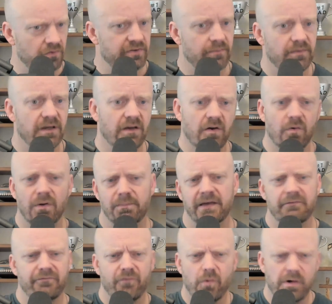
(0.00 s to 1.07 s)
or something go up
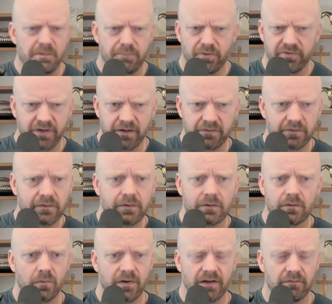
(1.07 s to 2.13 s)
like 40%
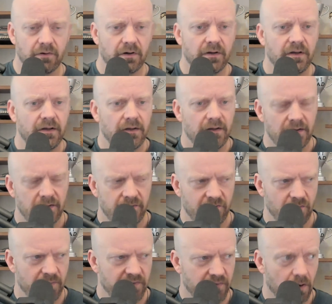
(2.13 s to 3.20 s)
or whatever. So
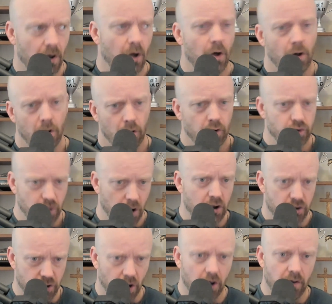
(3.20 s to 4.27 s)
everybody's like, take a
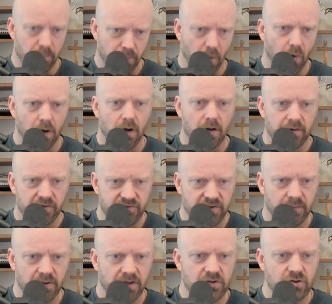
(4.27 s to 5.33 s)
ton of boron to
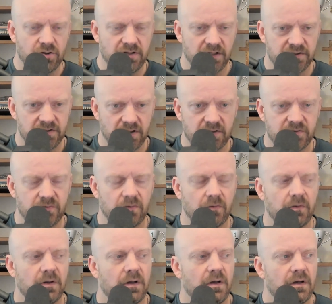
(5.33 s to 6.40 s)
stimulate your
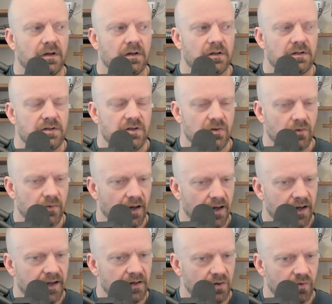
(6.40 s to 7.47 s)
testosterone. Do you know that
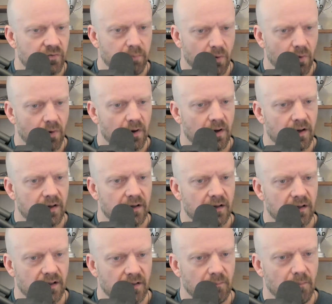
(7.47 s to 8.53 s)
high dose boron
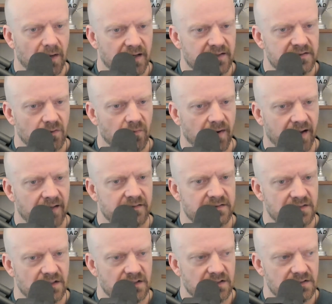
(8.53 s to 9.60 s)
in mice and rat
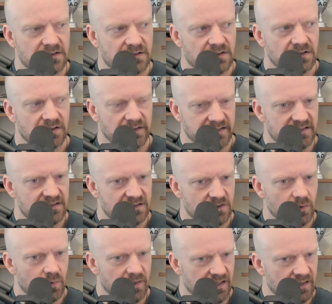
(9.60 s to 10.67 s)
studies leads
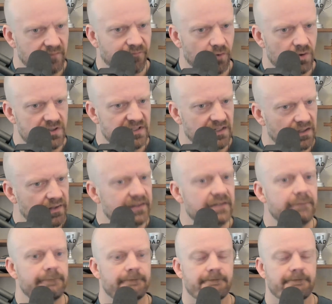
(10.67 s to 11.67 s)
to infertility?